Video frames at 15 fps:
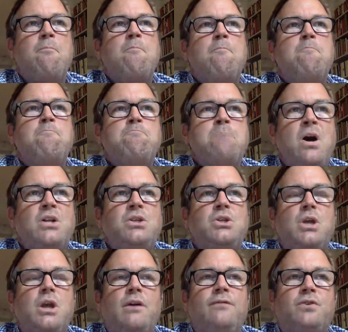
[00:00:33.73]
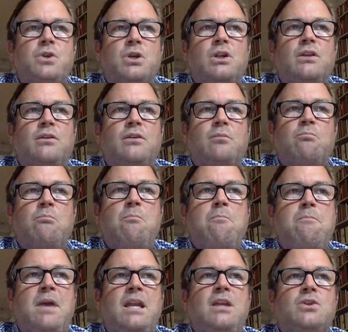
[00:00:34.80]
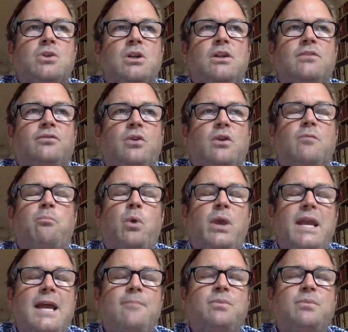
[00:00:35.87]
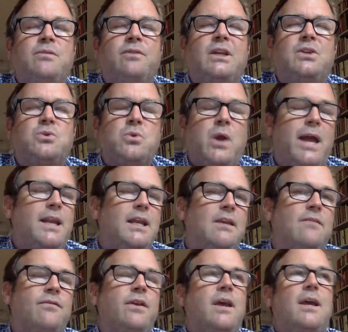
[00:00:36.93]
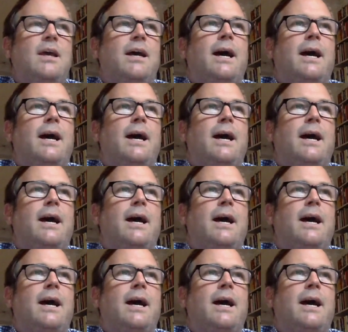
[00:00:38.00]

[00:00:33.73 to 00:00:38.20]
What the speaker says: many journalists sort of preemptively try to give